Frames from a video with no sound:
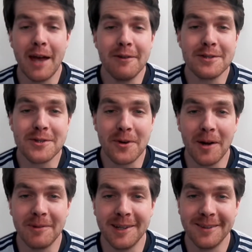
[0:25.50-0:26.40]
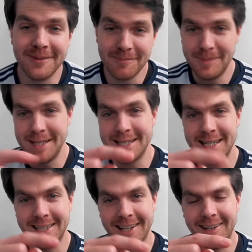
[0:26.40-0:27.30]
have not subscribed yet, please click
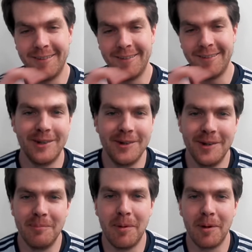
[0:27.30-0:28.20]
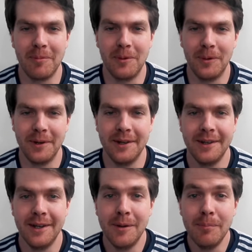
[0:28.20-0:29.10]
that little icon in the bottom corner.
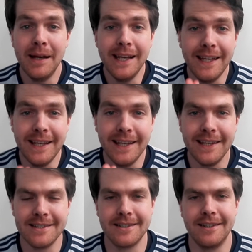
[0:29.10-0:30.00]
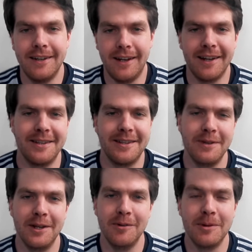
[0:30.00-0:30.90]
Please like this
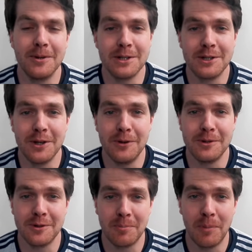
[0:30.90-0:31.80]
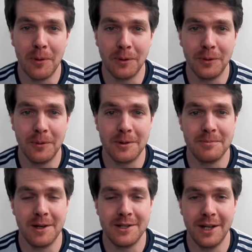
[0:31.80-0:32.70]
video because it shows the support towards
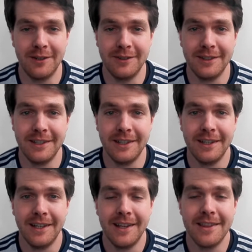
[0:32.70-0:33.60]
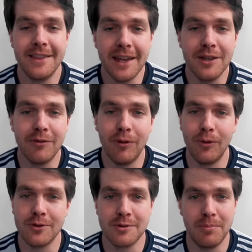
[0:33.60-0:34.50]
my channel. Thank you for all
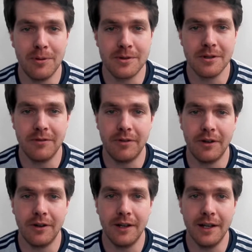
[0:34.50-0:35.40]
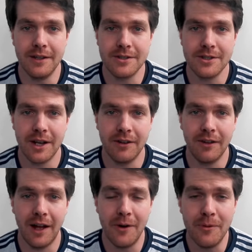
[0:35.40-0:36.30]
the support so far in this channel.
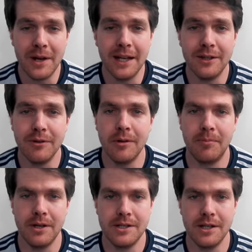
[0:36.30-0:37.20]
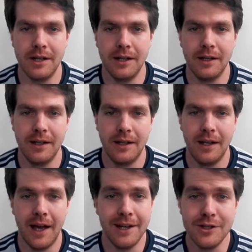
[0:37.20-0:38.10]
I really do appreciate it.
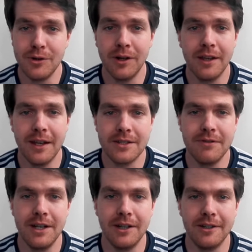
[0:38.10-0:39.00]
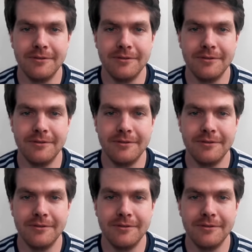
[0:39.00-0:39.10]
And enjoy the next video.